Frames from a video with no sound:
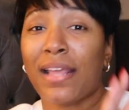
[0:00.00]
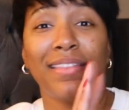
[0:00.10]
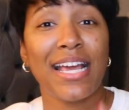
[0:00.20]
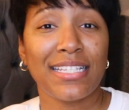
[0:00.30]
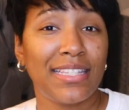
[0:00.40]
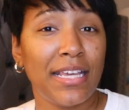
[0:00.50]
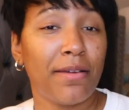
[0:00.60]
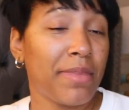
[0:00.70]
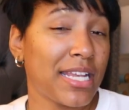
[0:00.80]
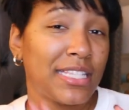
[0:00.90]
that's
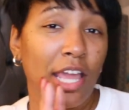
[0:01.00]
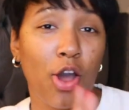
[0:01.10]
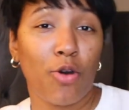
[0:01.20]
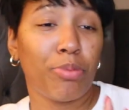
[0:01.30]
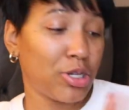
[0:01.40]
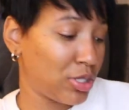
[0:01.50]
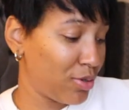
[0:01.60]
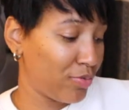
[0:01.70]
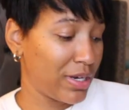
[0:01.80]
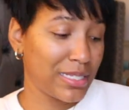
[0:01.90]
them that's their own
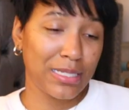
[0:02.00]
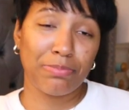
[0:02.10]
personal reasons